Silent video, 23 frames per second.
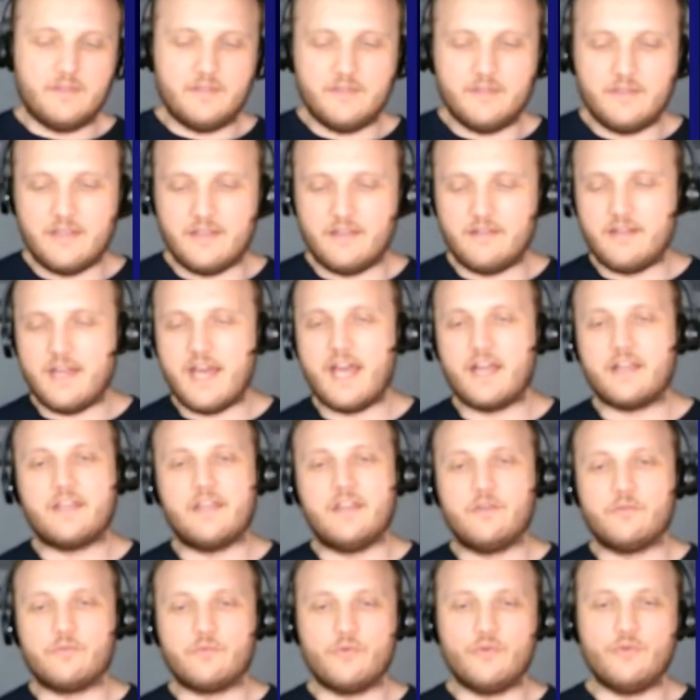the
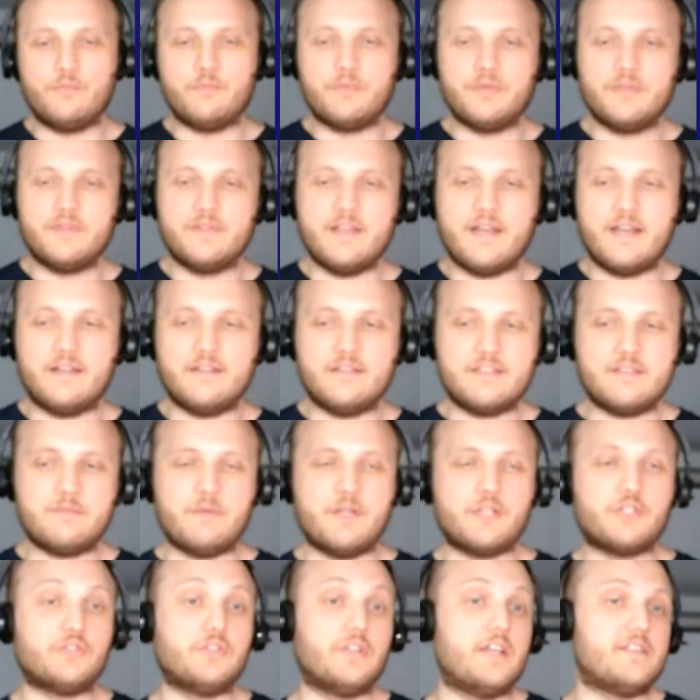hacking group that
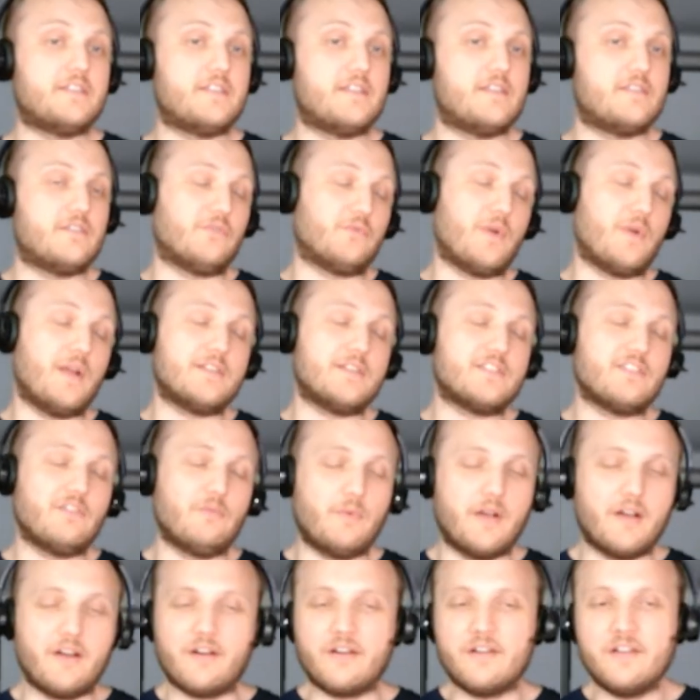specializes in
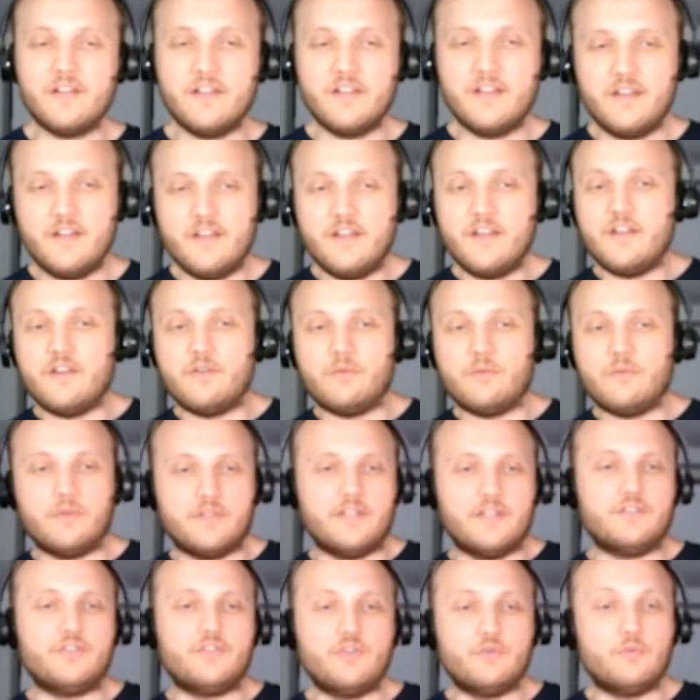ransomware will
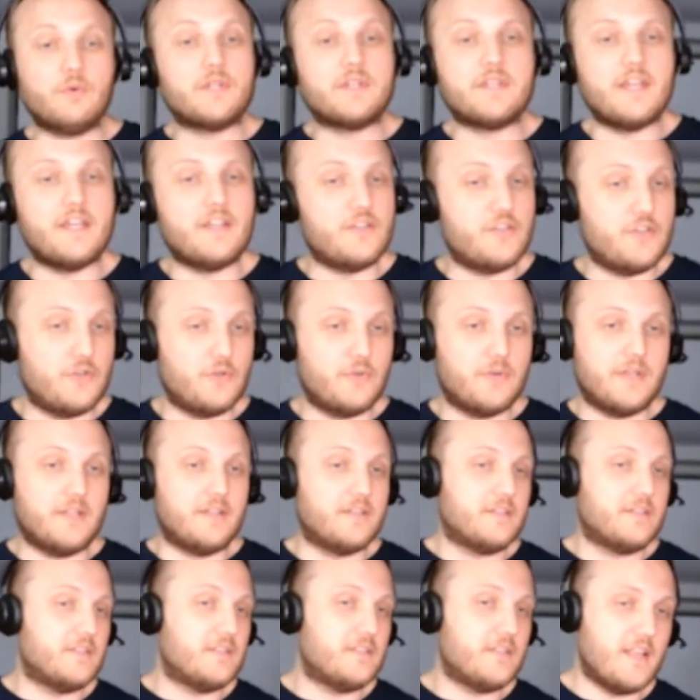then do what they do and
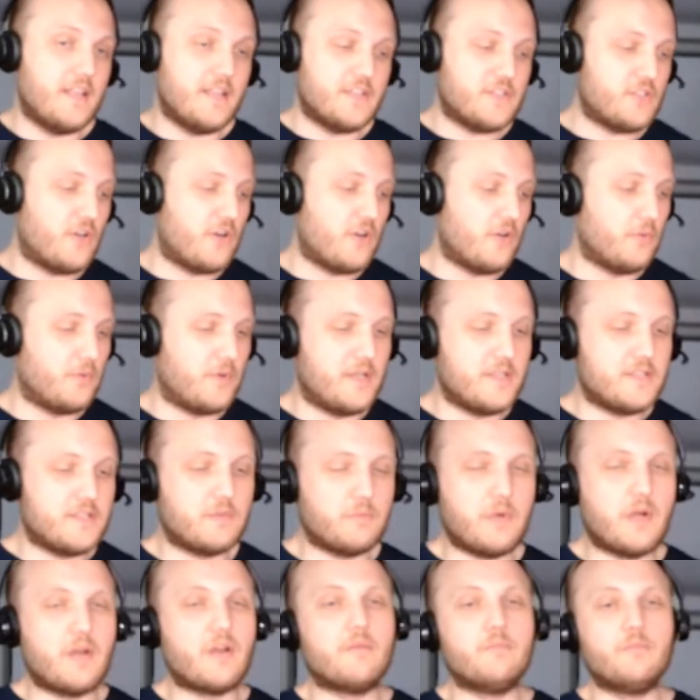install
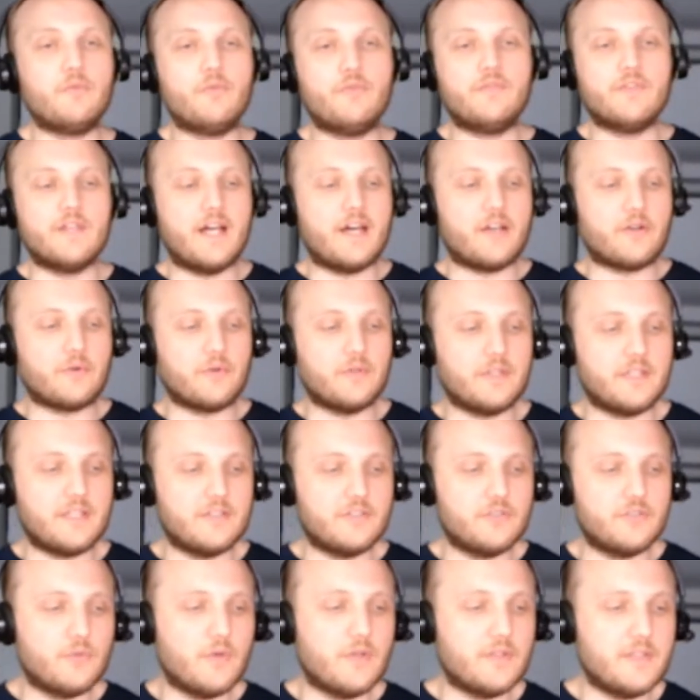ransomware, move laterally,
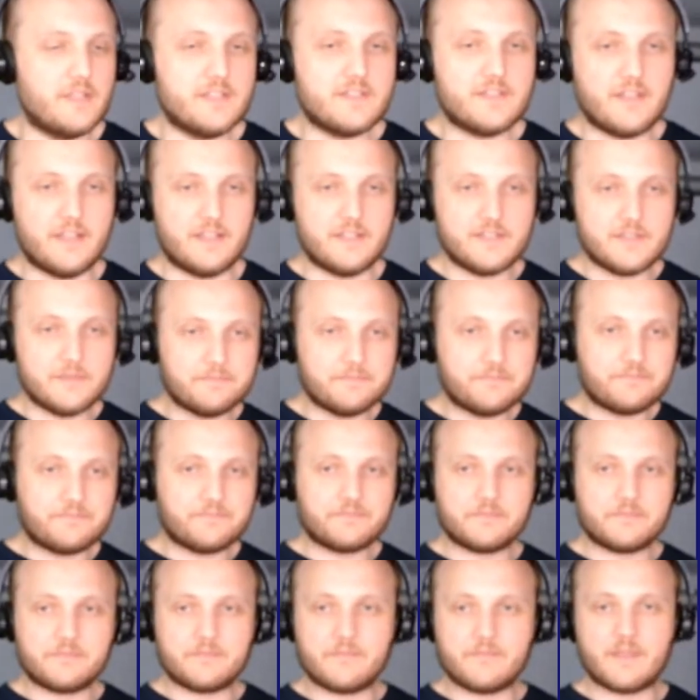and do all these things.
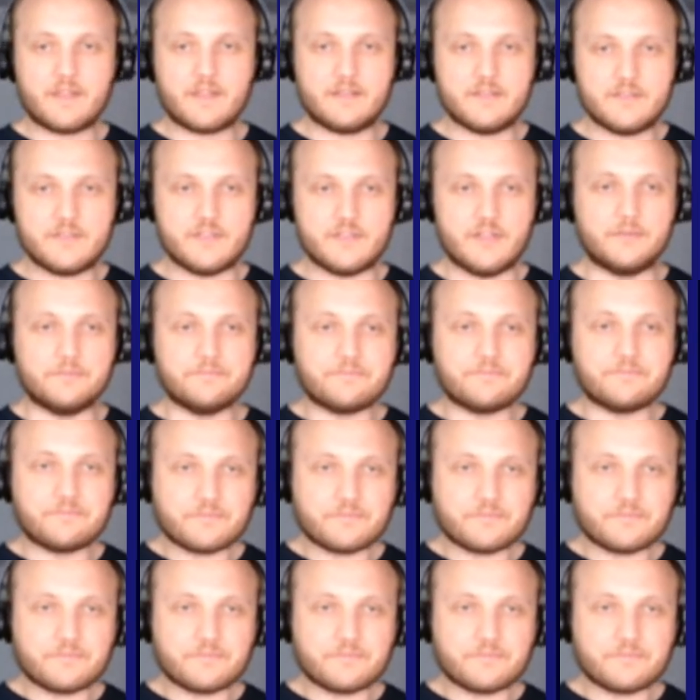So